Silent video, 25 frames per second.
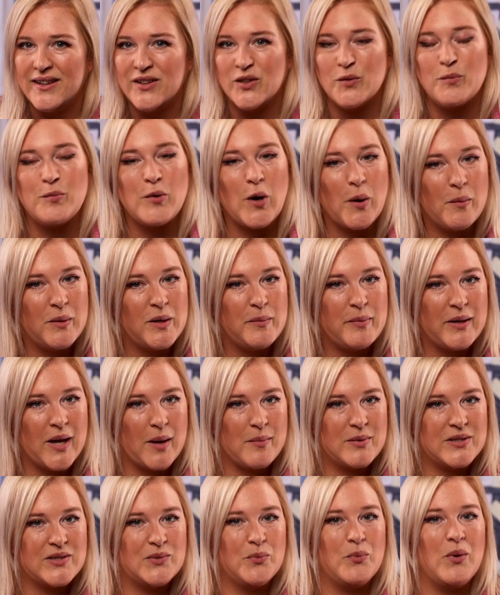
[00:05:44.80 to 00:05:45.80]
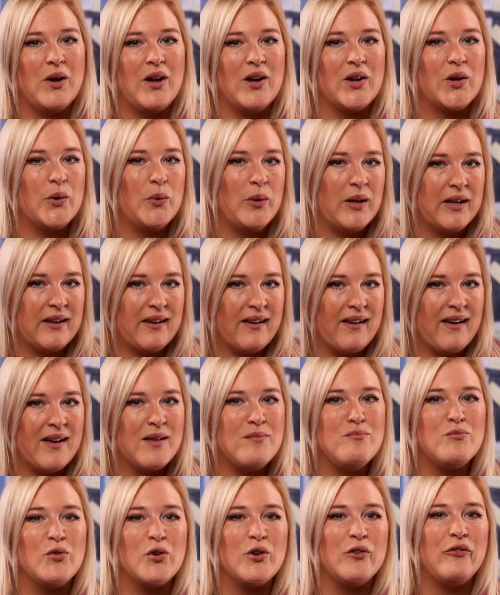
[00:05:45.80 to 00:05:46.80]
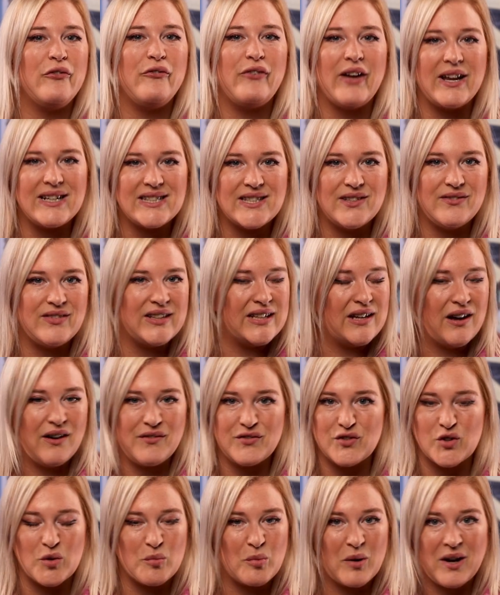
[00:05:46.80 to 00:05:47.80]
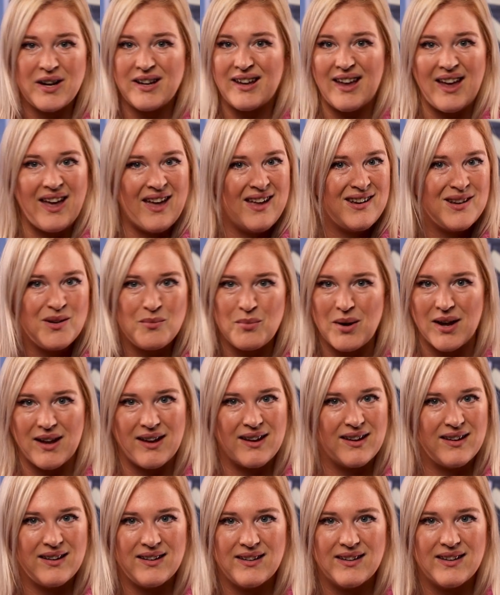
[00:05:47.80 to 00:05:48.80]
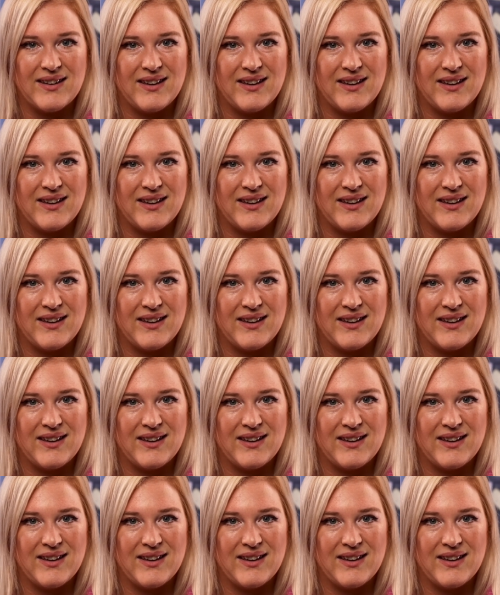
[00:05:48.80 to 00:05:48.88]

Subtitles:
You'll probably be able to work quicker and more effectively after a break anyway.